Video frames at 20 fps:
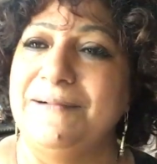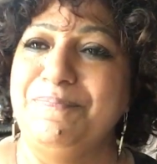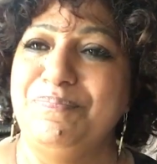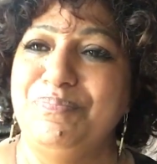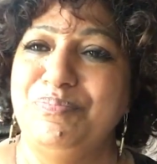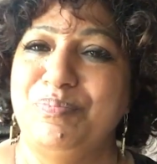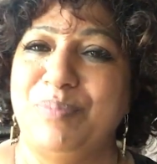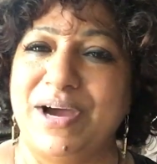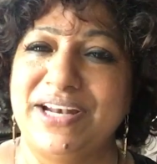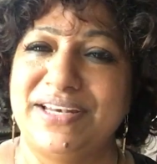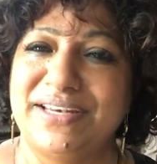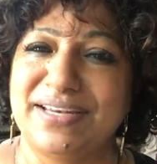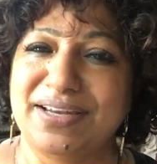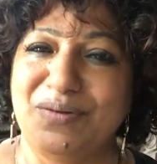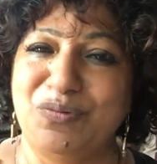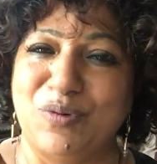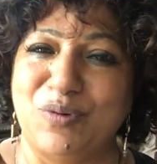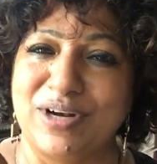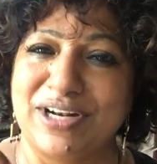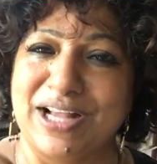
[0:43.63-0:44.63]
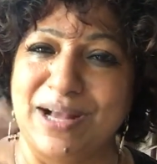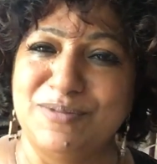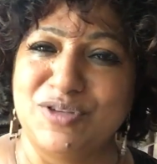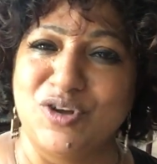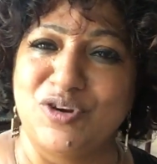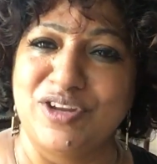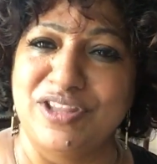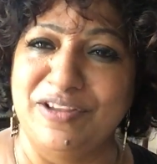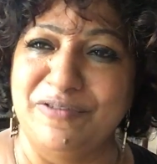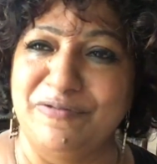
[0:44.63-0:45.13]
But what comes
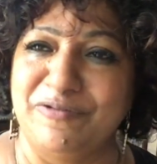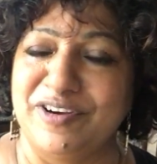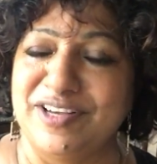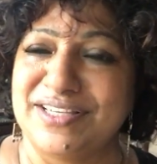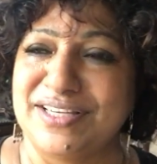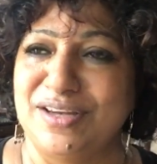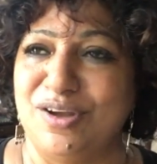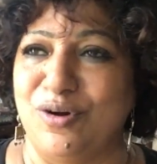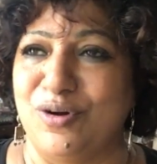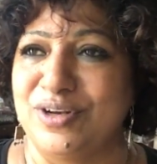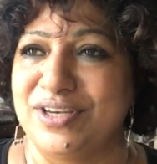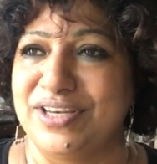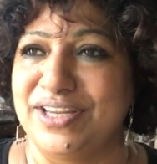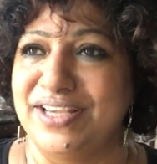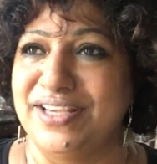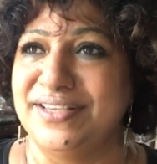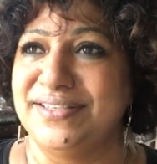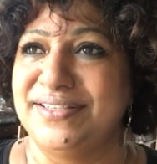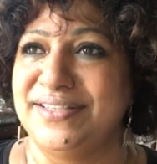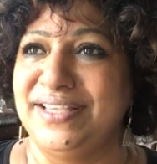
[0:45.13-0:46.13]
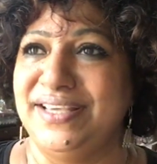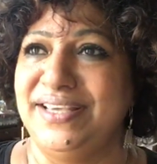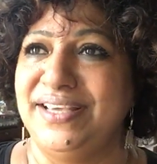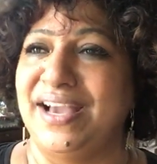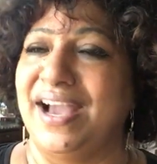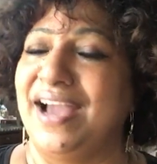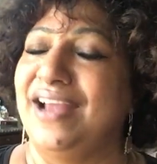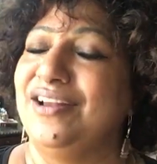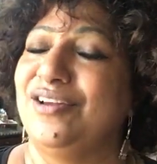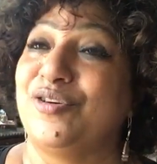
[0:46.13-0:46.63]
out in the first lot is the
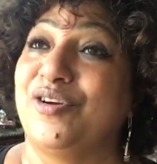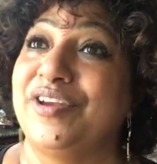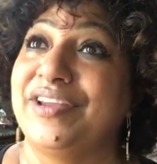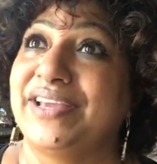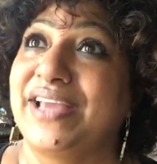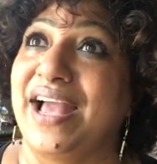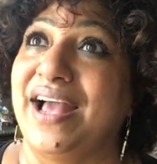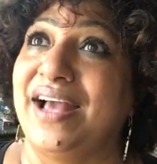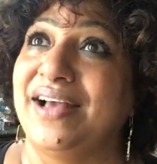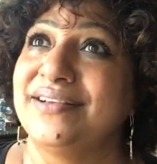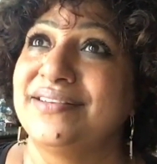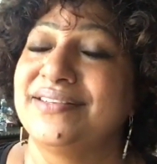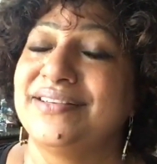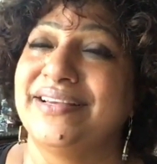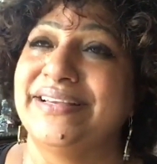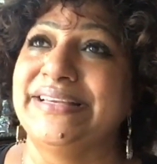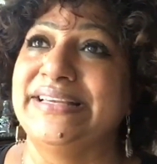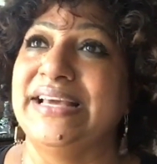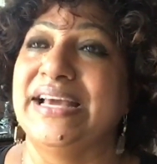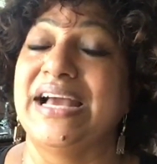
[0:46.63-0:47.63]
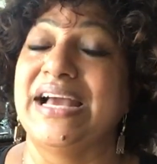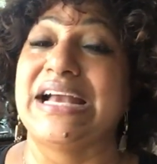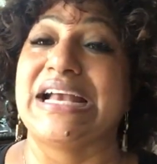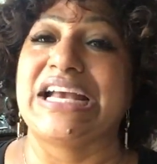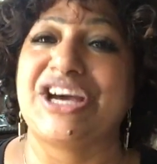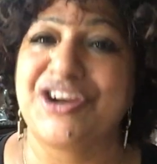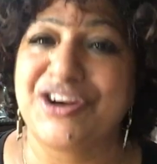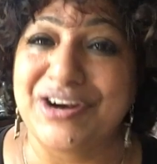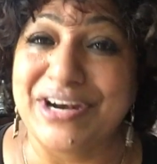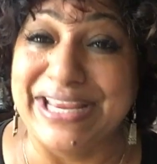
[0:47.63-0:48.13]
hyaluronic acid
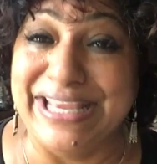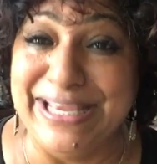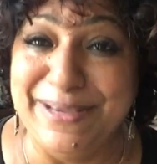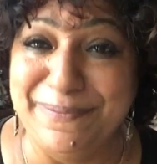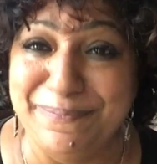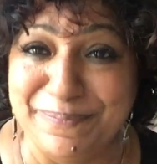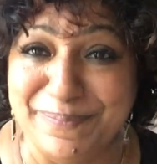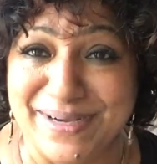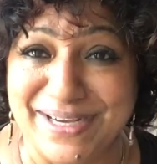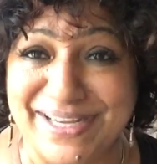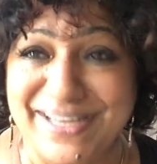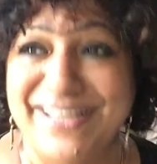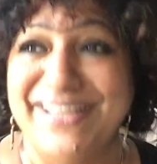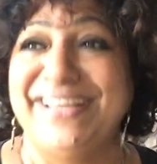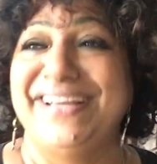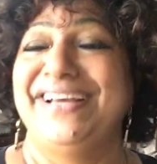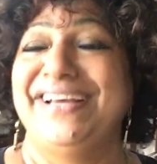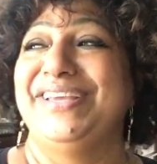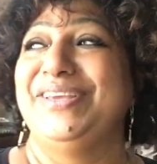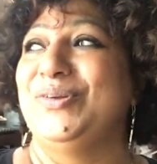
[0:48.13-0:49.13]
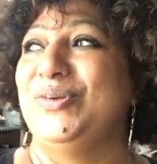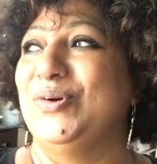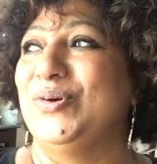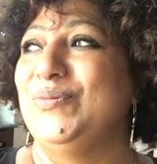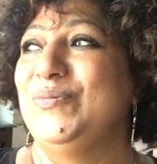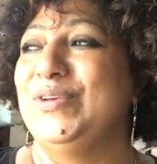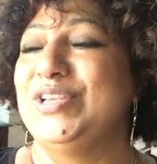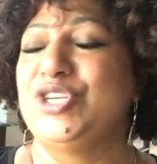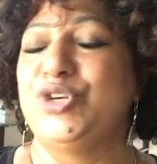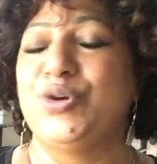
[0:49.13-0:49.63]
cream, you know,
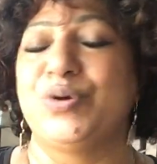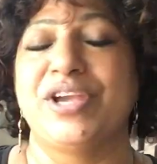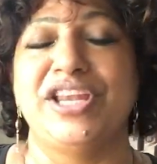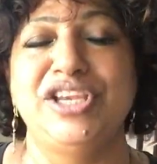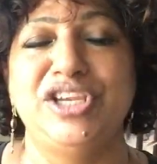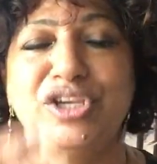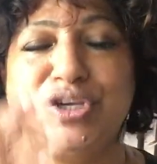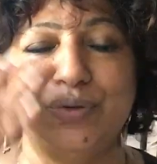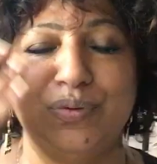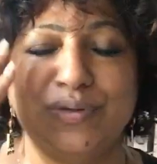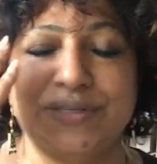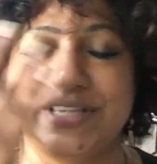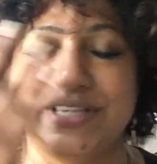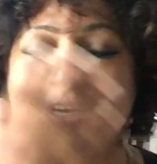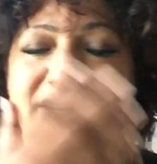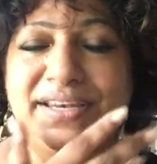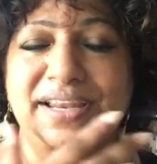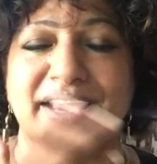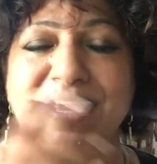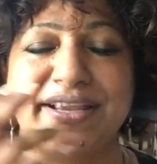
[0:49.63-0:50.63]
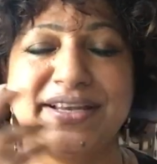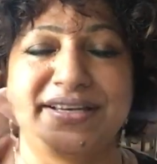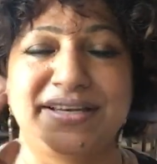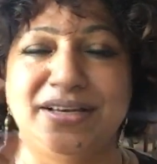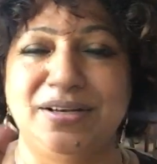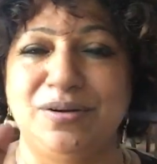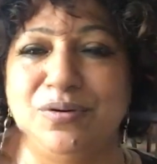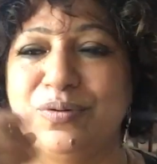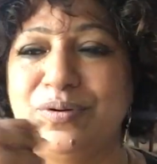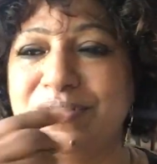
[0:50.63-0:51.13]
which you can use at night
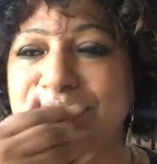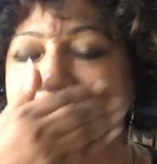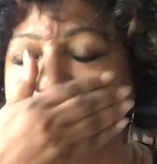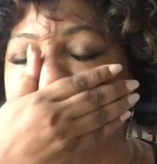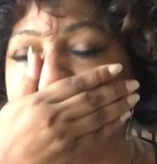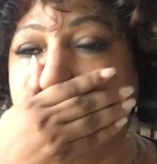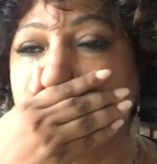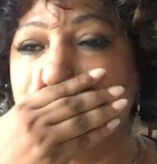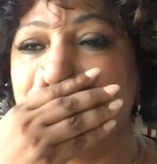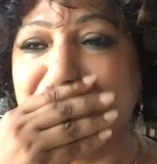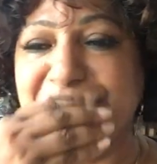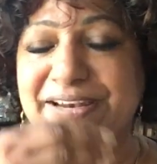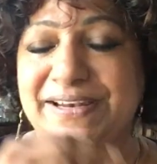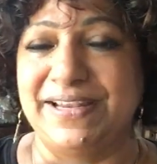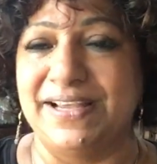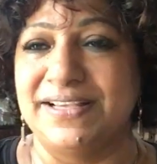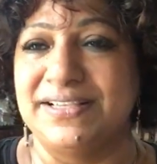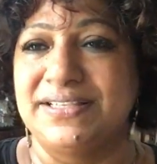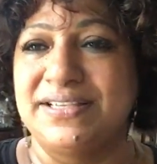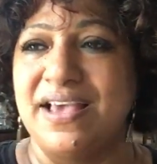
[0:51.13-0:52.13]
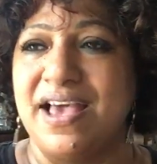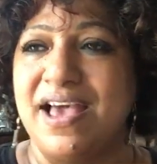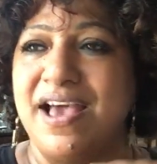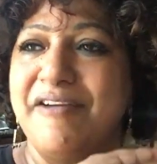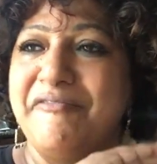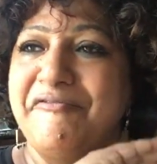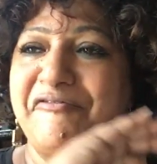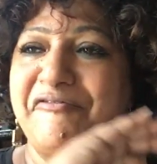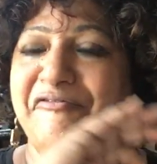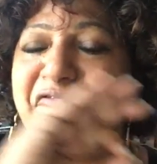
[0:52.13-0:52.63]
and go to sleep and it does
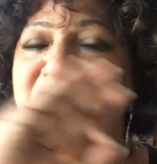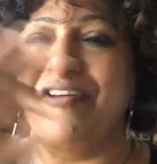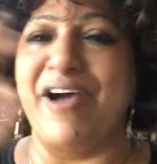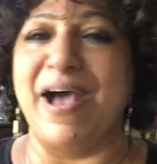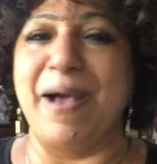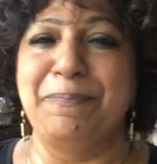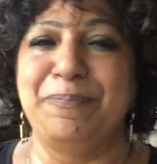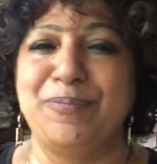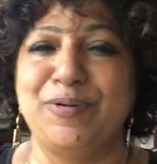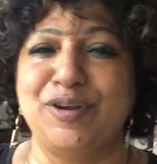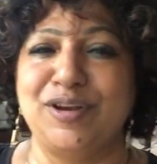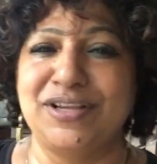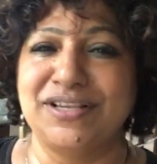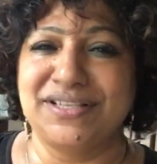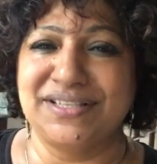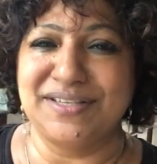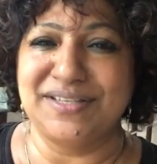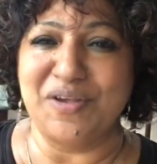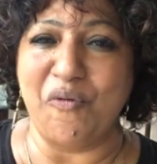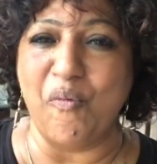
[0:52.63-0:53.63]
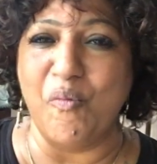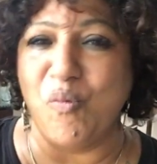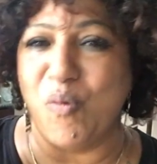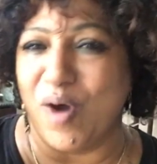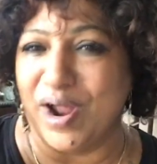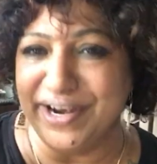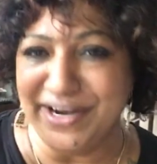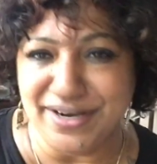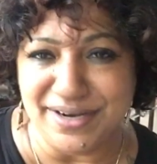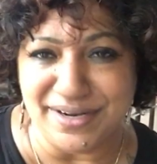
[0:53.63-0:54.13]
fabulous
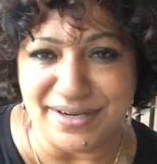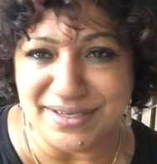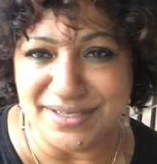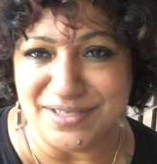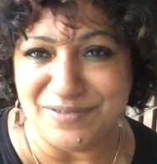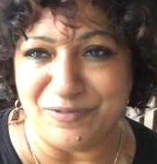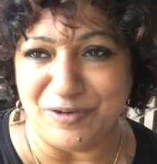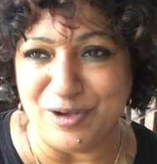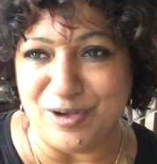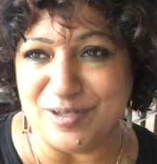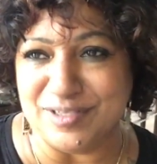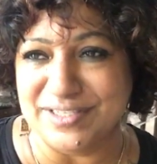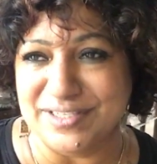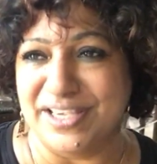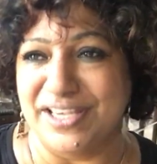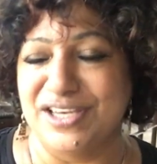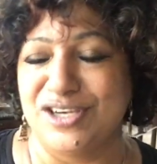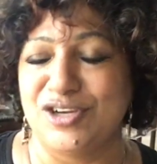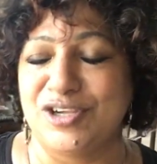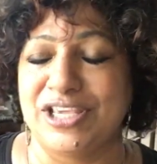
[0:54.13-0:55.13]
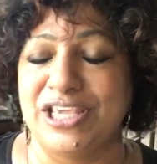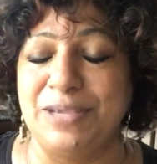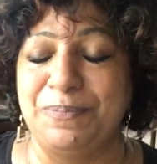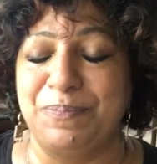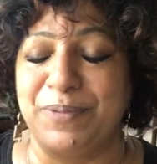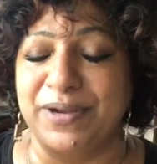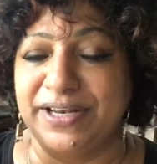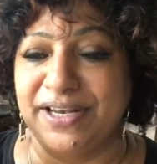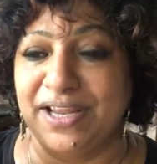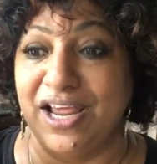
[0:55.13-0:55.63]
wonders for your skin to keep
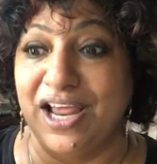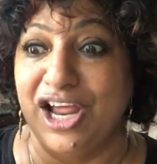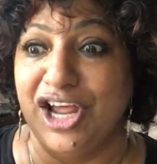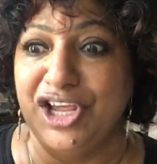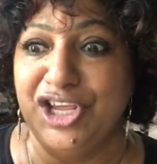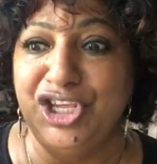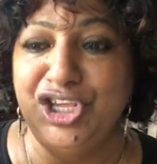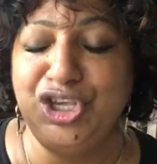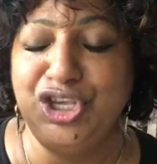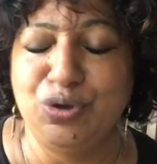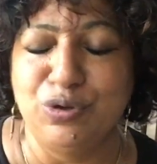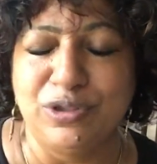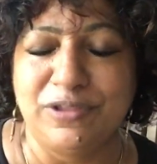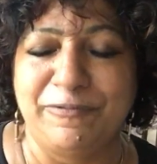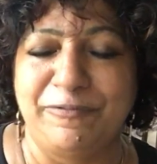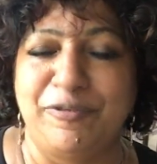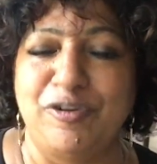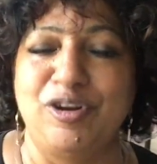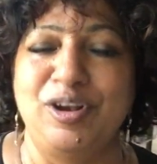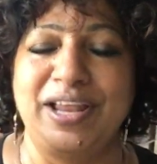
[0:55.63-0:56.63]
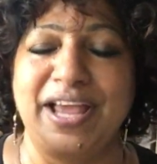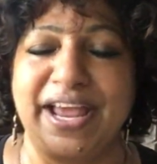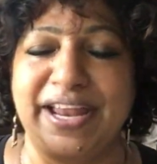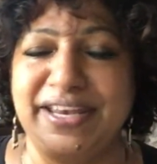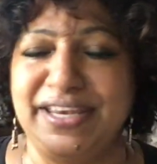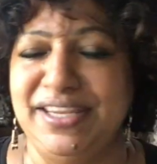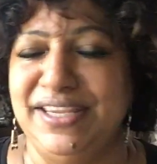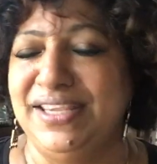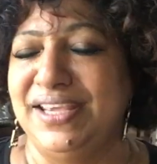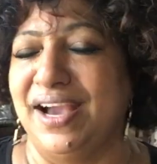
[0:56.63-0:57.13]
it youthful
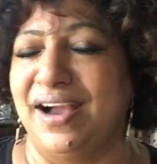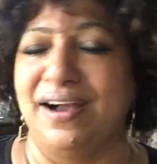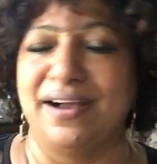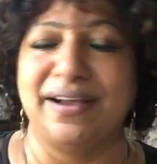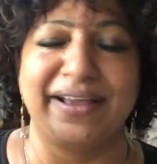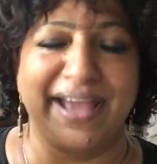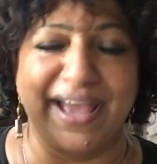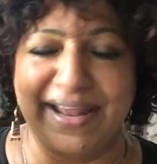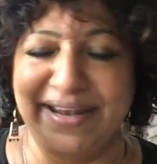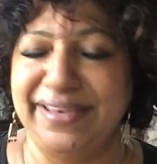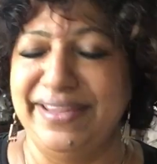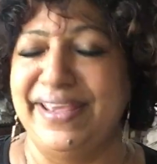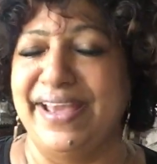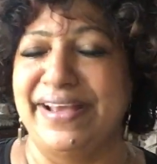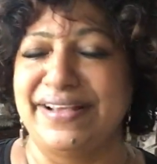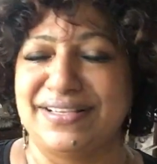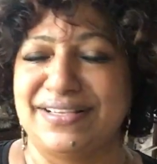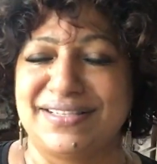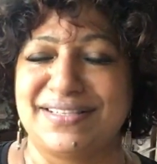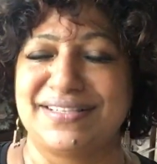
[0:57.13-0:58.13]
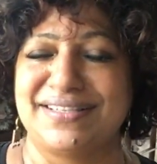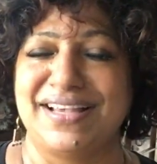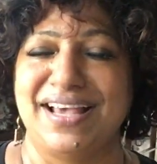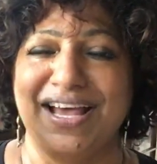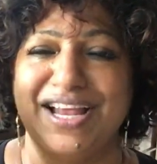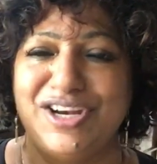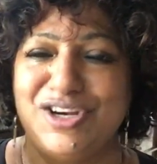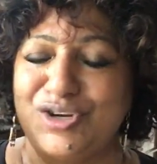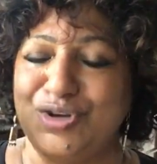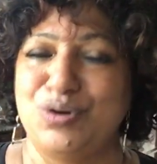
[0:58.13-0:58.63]
and young and yes,
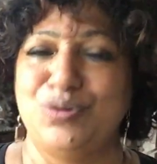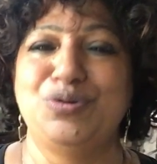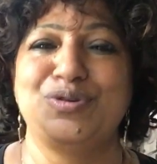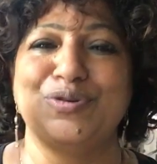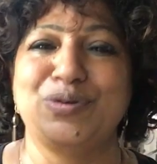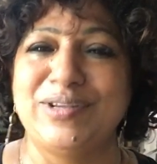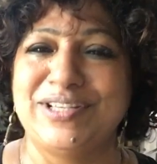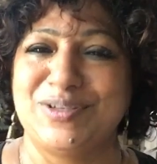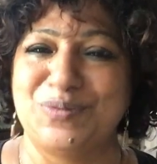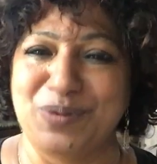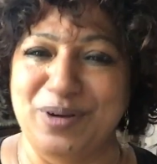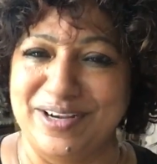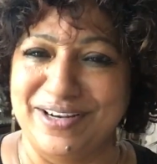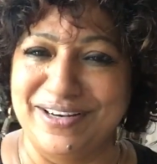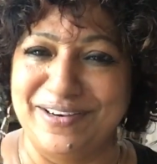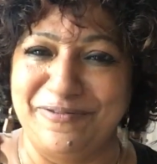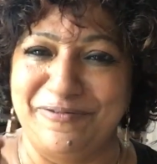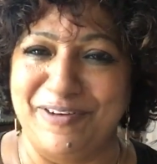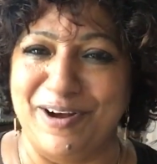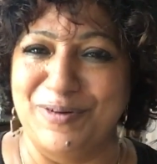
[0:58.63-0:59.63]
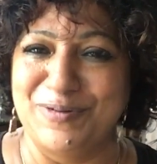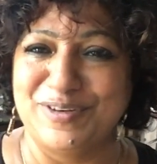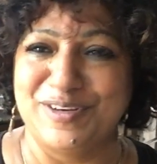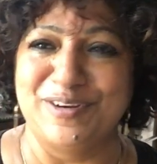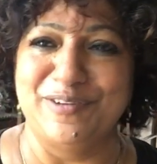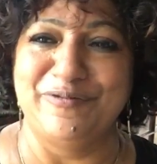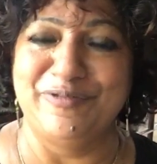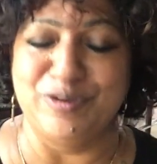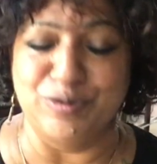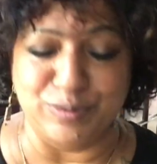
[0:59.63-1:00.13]
true to its word, fountain
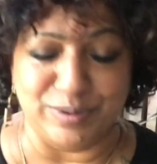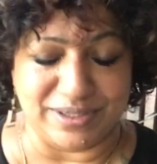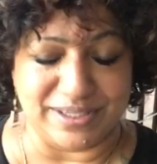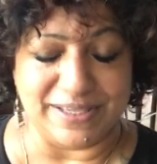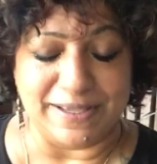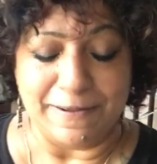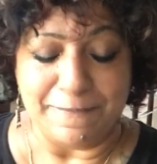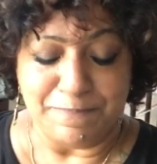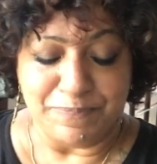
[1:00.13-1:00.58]
of youth.